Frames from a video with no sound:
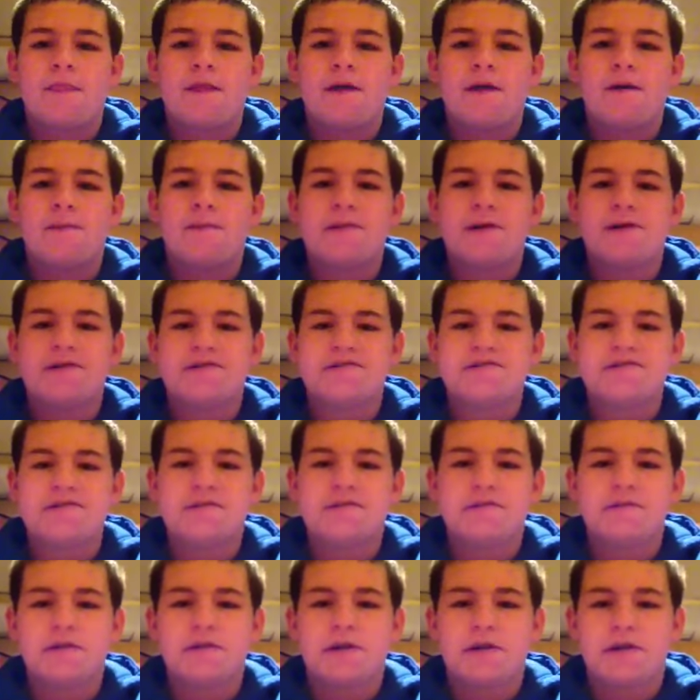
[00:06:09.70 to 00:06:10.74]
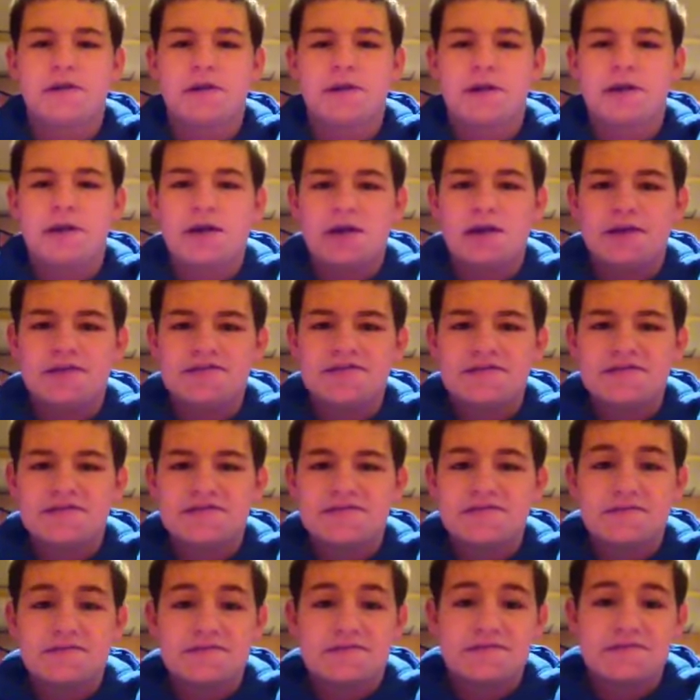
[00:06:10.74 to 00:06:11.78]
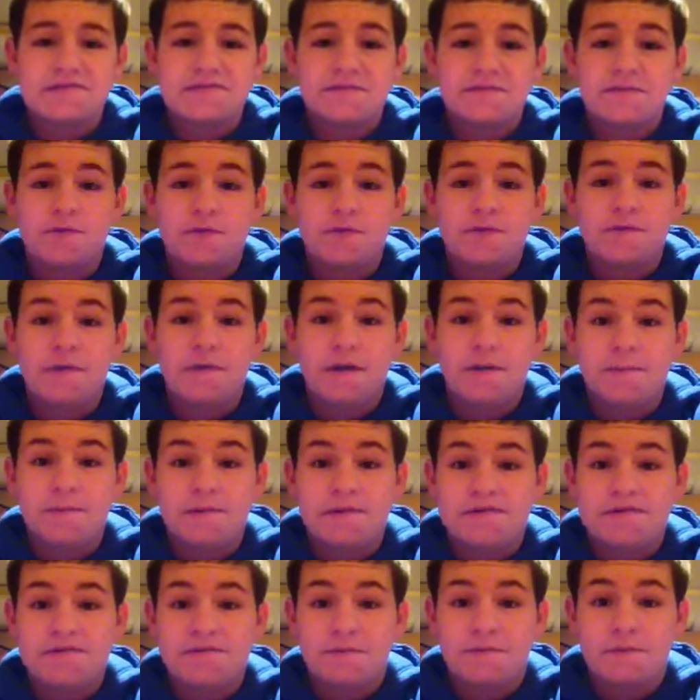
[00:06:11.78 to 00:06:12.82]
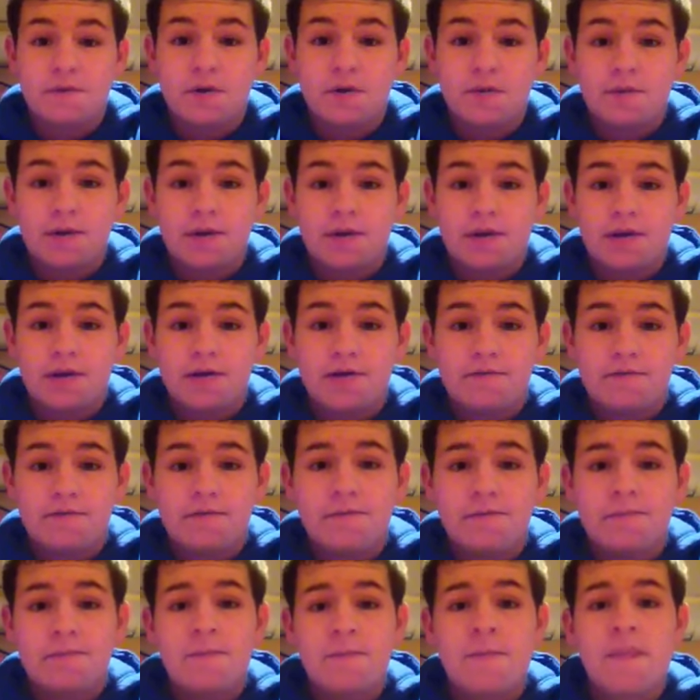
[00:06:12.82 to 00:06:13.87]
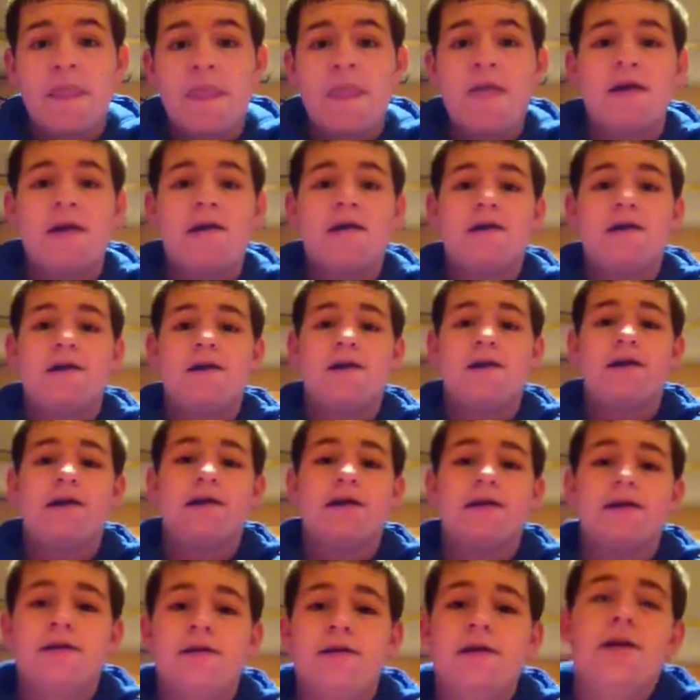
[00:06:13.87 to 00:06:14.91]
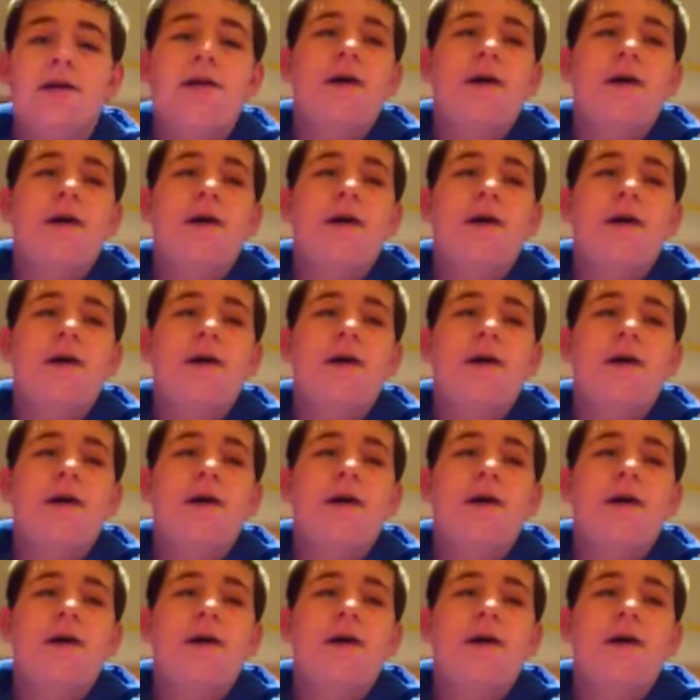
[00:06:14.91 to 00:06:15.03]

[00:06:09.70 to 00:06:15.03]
out by Cedar Lake in Kansas, which is 45 minutes from where we live, and